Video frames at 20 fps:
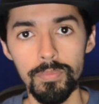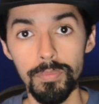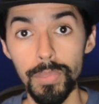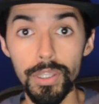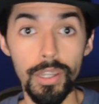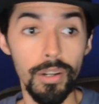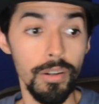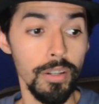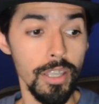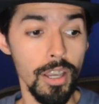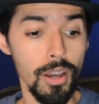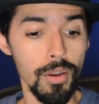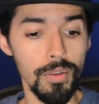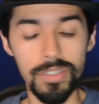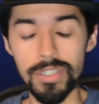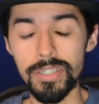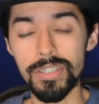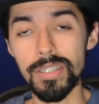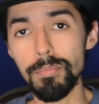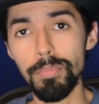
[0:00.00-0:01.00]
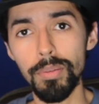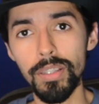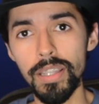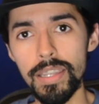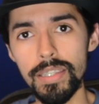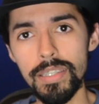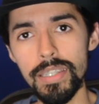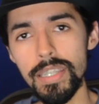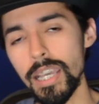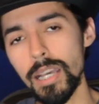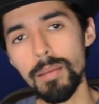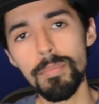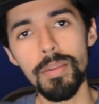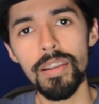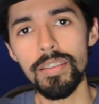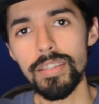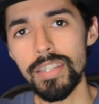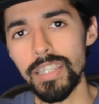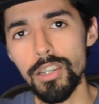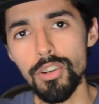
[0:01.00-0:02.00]
But there you go, it's a simple idea, but
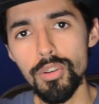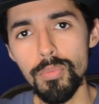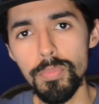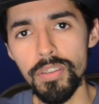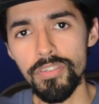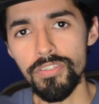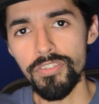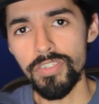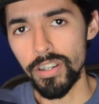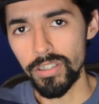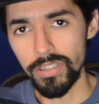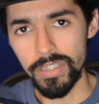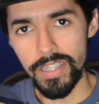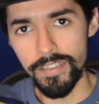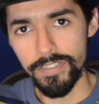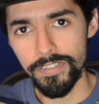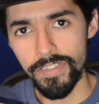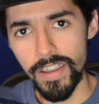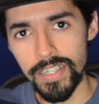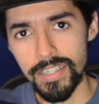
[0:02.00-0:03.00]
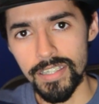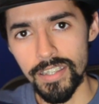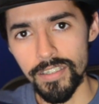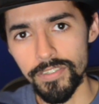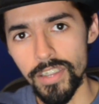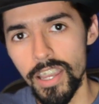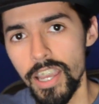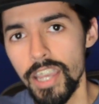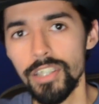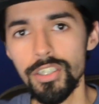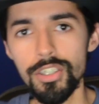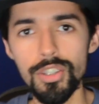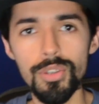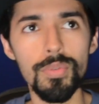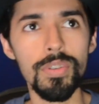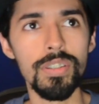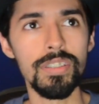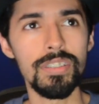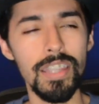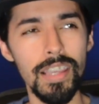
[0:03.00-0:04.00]
I think it would be fairly effective
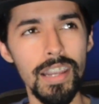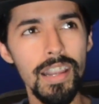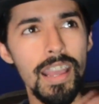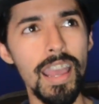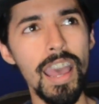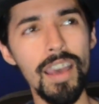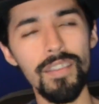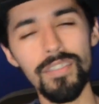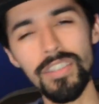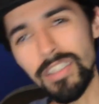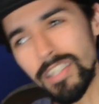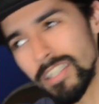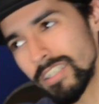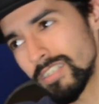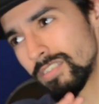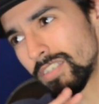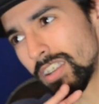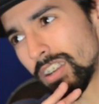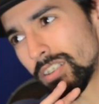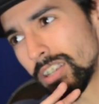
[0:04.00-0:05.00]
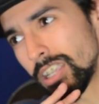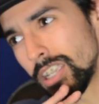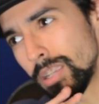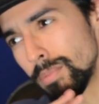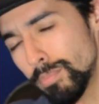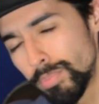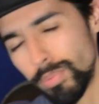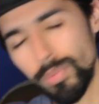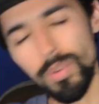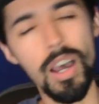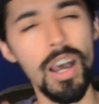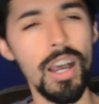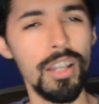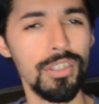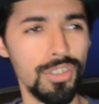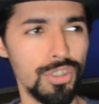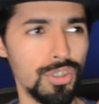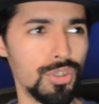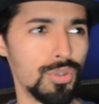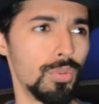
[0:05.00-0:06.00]
to, instead of having this very
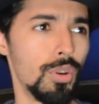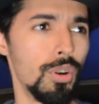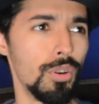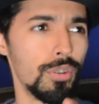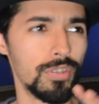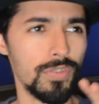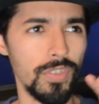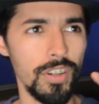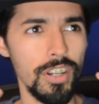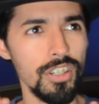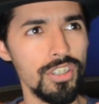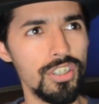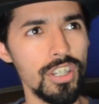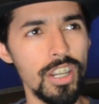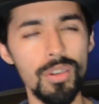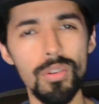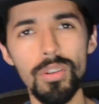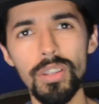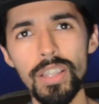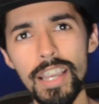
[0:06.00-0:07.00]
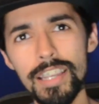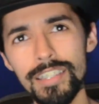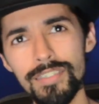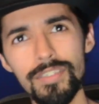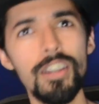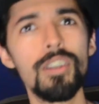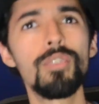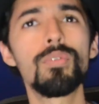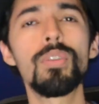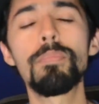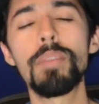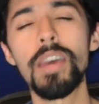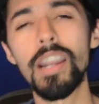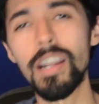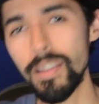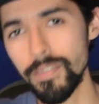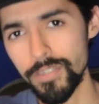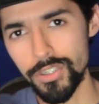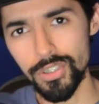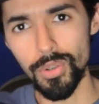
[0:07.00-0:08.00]
broad strokes, very generalized, very
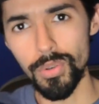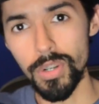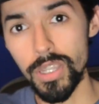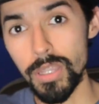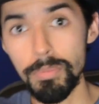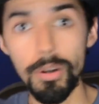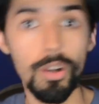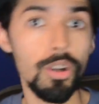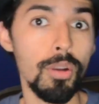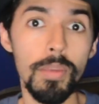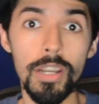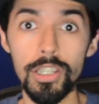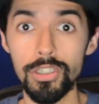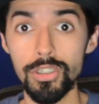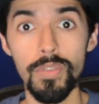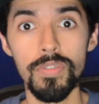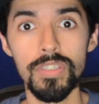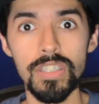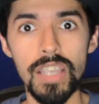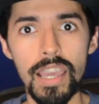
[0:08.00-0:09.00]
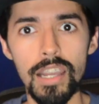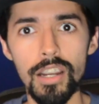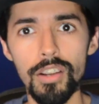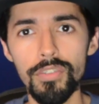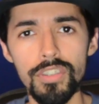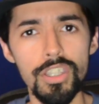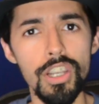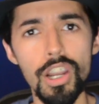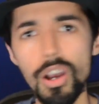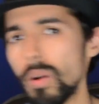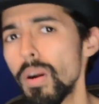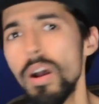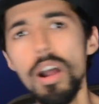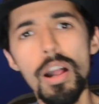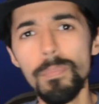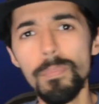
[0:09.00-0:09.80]
repetitive story the Pokemon has always had of, you know,